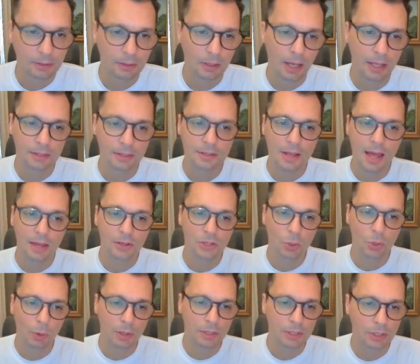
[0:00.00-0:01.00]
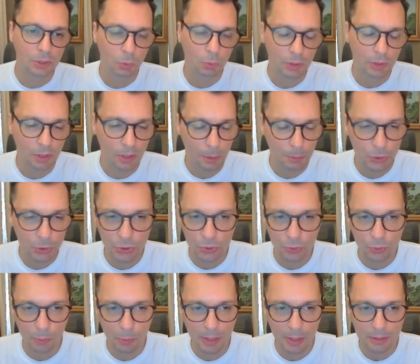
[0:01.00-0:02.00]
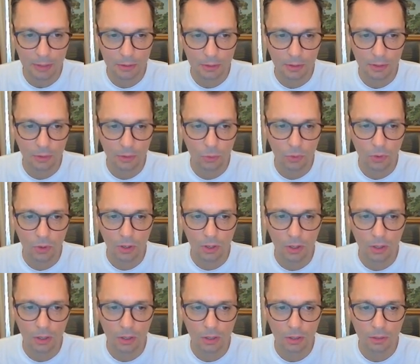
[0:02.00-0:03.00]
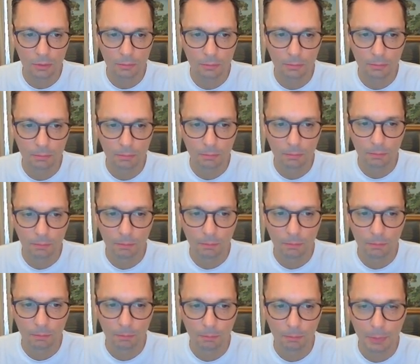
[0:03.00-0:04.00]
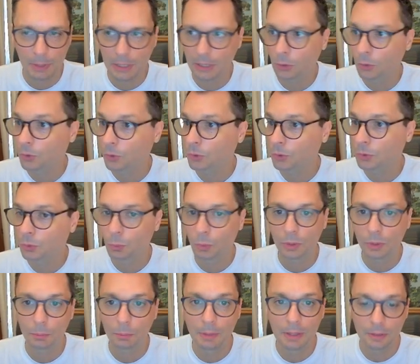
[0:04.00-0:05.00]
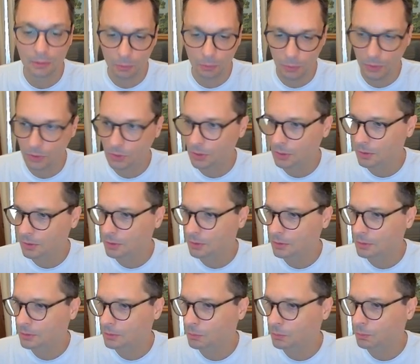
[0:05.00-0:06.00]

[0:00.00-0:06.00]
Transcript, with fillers: I had no idea what gumshoes meant, but I learned what it meant, which is...